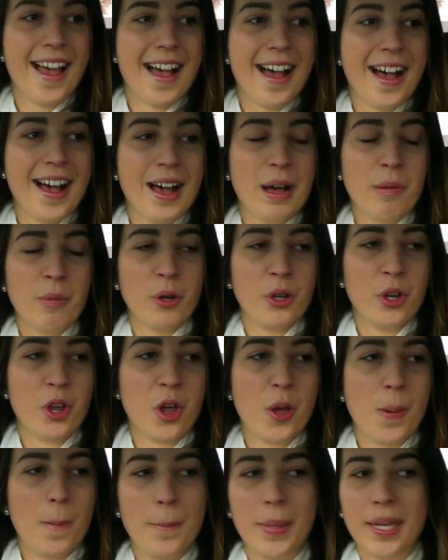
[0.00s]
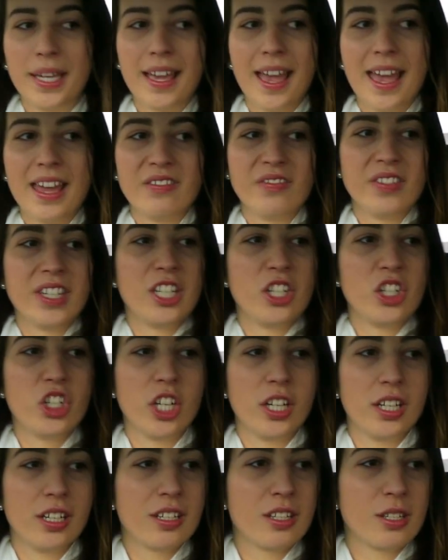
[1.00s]
on her big
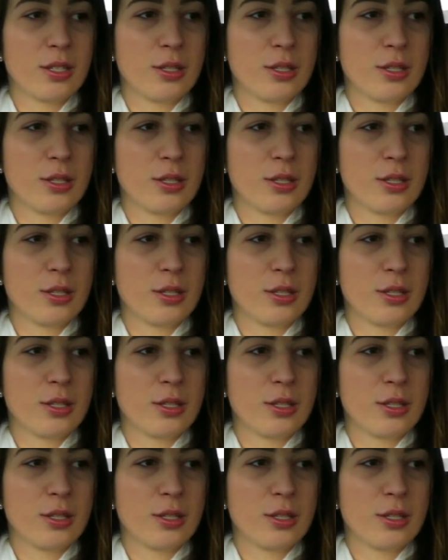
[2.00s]
adventure.